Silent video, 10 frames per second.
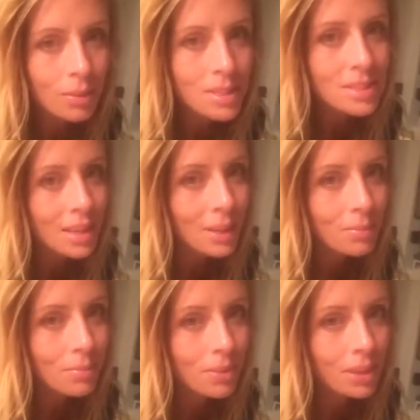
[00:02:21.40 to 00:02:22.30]
What's
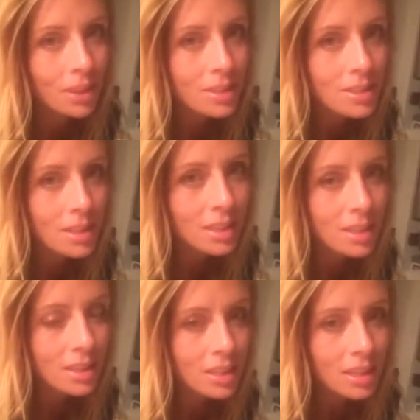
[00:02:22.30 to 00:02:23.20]
up? Thoughts
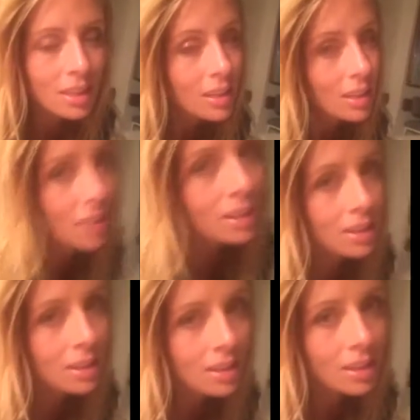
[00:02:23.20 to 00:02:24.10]
in the cut?
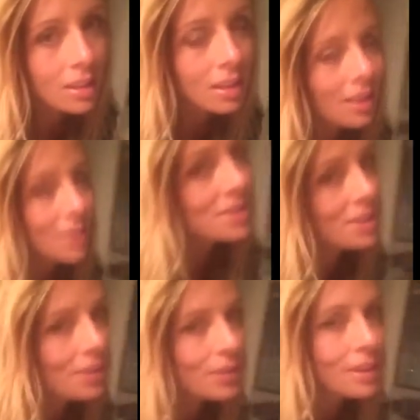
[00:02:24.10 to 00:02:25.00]
How's
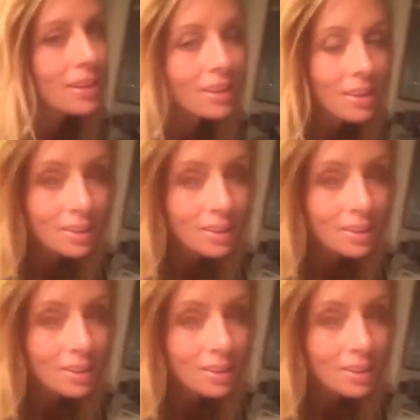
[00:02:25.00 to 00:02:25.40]
it going?